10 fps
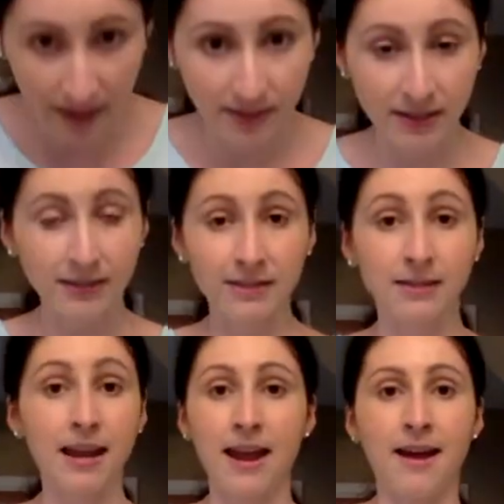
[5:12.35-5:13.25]
Because that's
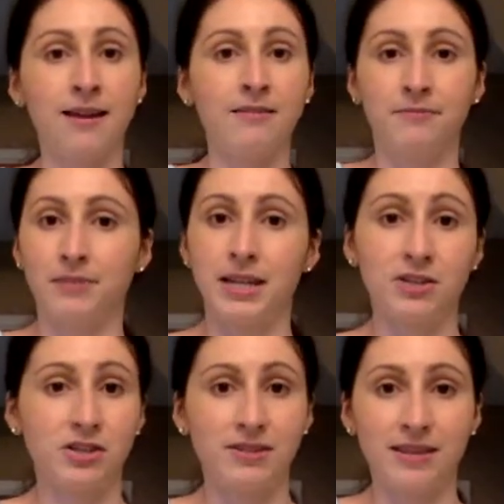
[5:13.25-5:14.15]
gonna add
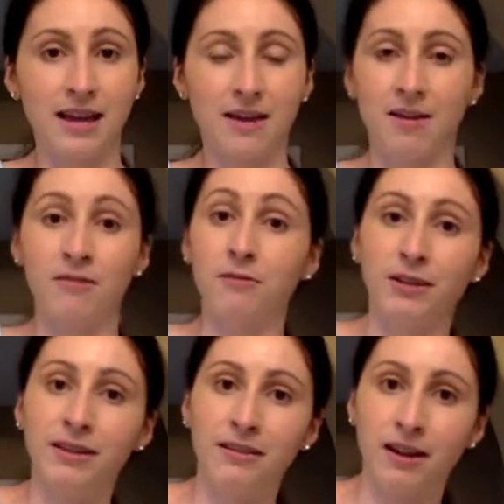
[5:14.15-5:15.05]
inches that aren't
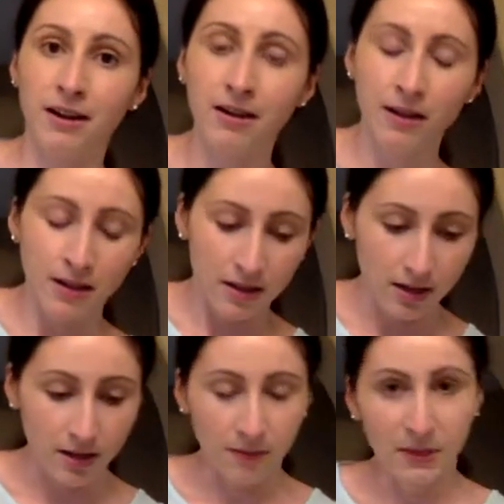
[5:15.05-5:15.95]
really there.
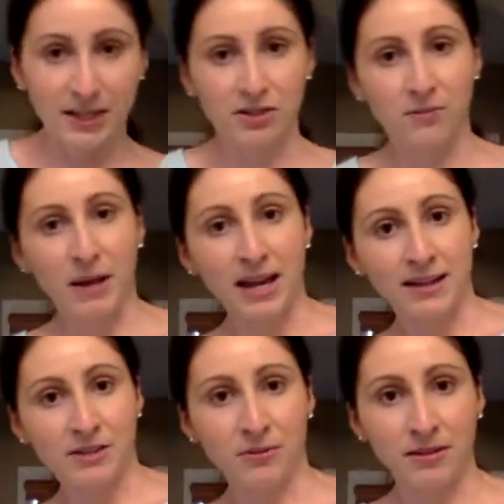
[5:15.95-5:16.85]
Because your body
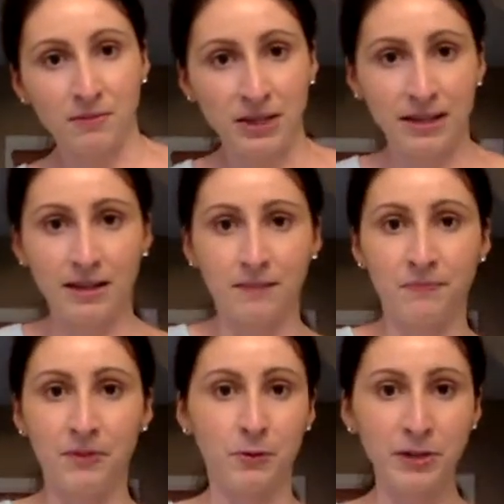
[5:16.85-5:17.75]
is going to be in
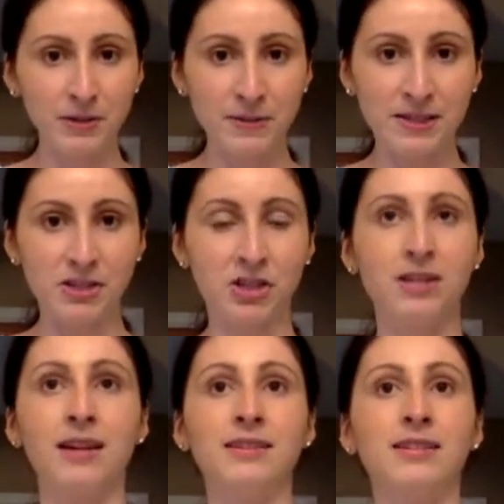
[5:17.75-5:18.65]
a weird position,
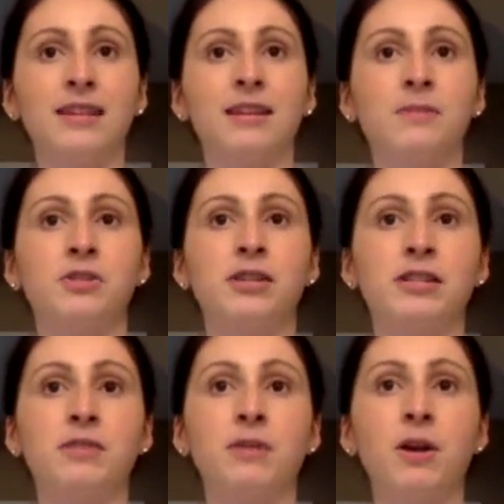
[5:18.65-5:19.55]
not standing up straight.
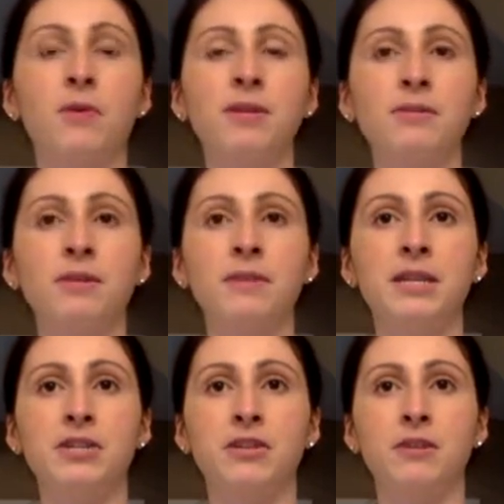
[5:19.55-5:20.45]
So we always want to make
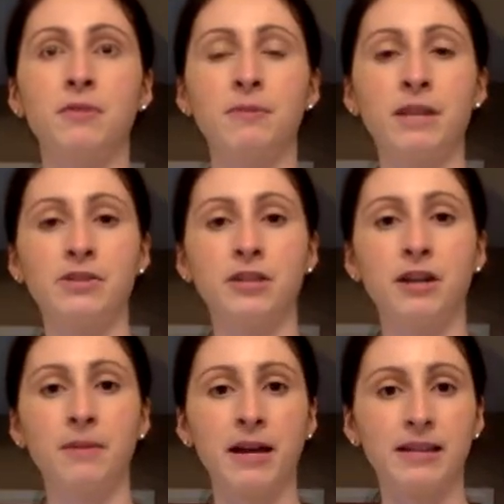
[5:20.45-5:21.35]
sure that we're measuring
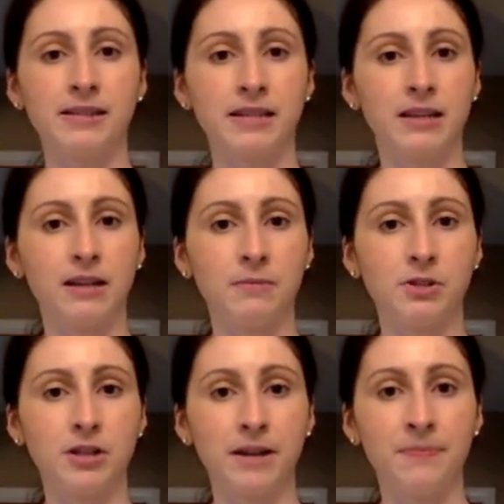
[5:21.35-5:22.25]
our body standing up
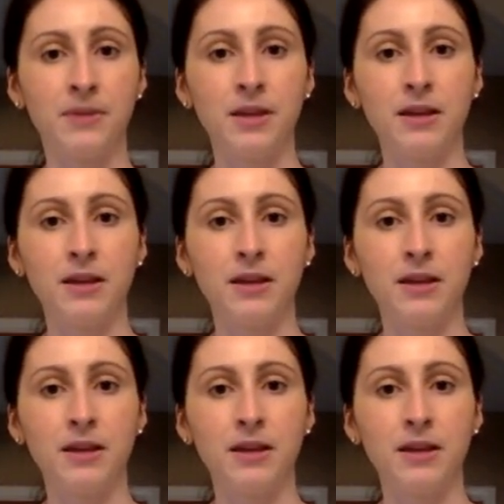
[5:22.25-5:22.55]
straight.